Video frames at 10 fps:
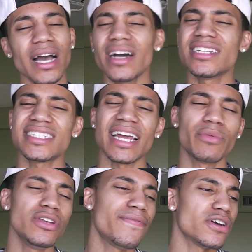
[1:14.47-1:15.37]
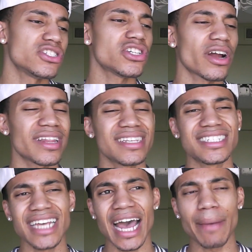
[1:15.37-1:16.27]
Now I understand. When you first started this
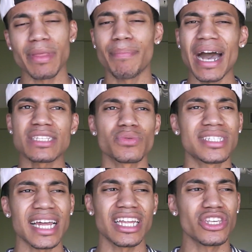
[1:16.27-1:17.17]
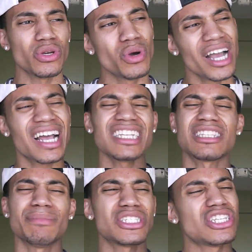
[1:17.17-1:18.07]
job, the boss was telling you
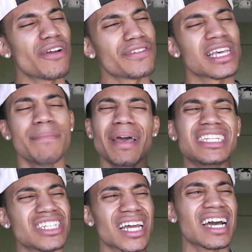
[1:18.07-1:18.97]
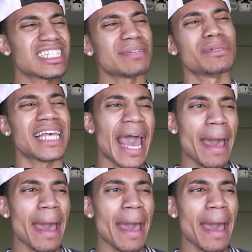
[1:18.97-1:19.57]
customer service, make sure the customer's